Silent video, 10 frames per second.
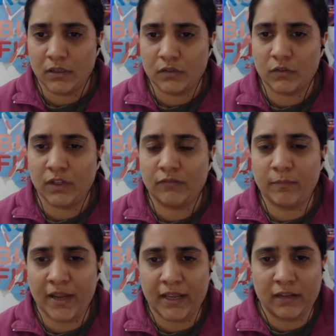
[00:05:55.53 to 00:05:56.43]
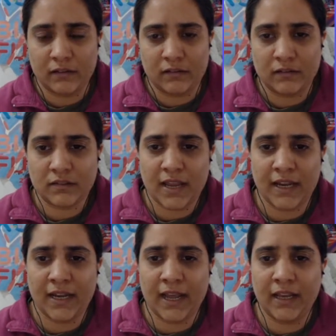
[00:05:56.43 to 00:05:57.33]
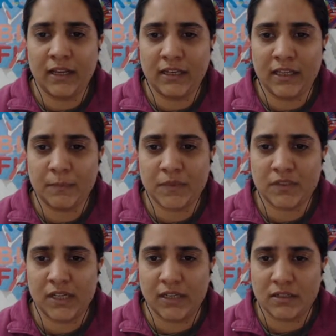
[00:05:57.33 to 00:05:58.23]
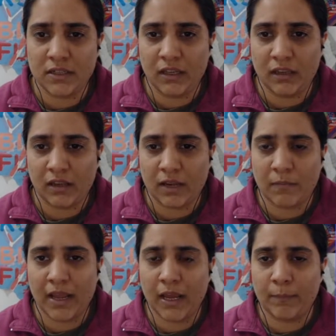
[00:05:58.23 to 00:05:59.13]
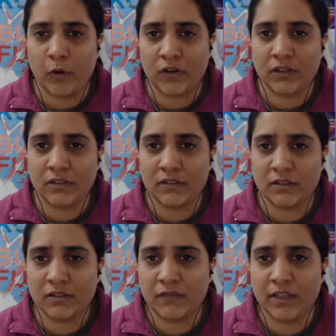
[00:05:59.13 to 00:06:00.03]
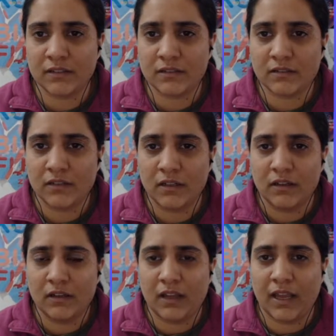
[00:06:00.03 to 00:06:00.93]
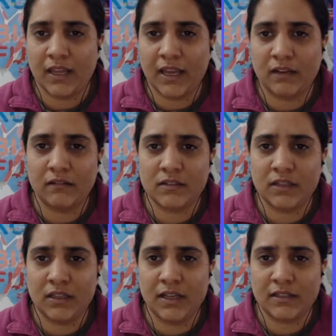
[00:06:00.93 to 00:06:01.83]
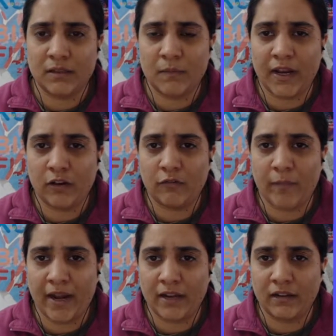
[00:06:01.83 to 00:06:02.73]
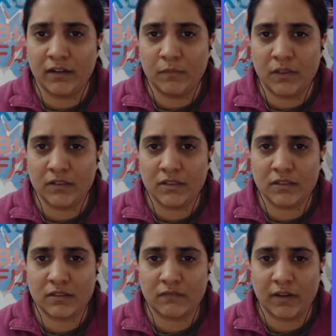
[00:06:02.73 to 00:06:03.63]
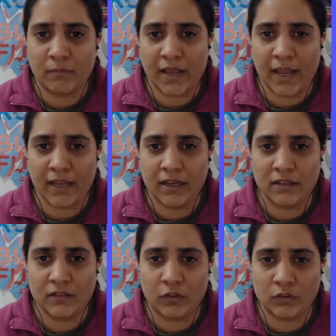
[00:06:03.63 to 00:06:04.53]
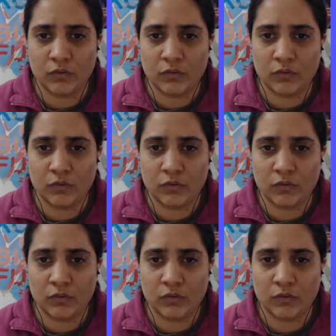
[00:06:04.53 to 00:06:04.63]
So if my sine angle keeps changing and my hypotenuse is fixed, I can see that some kind of pattern emerges when my angle is also